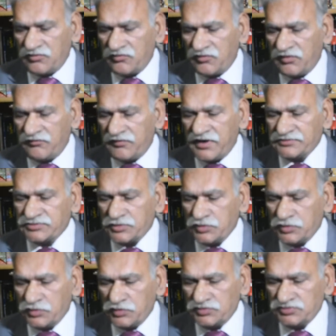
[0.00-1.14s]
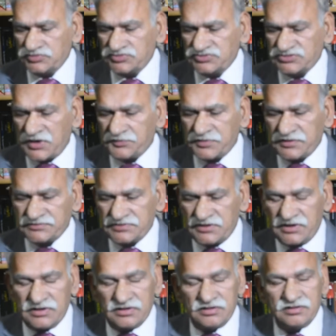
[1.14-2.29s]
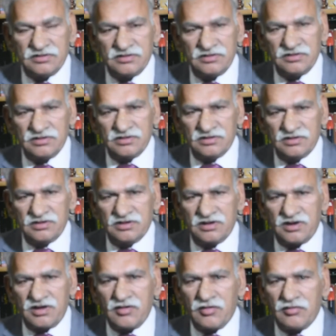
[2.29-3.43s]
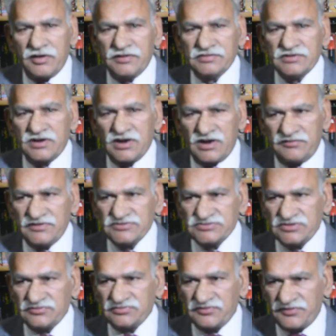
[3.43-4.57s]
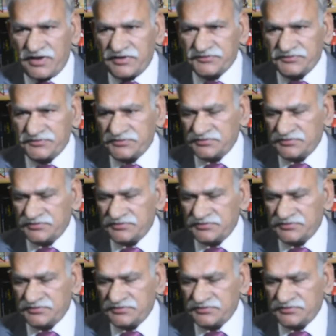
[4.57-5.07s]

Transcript: We went through chapter 3 regarding the relevancy of the facts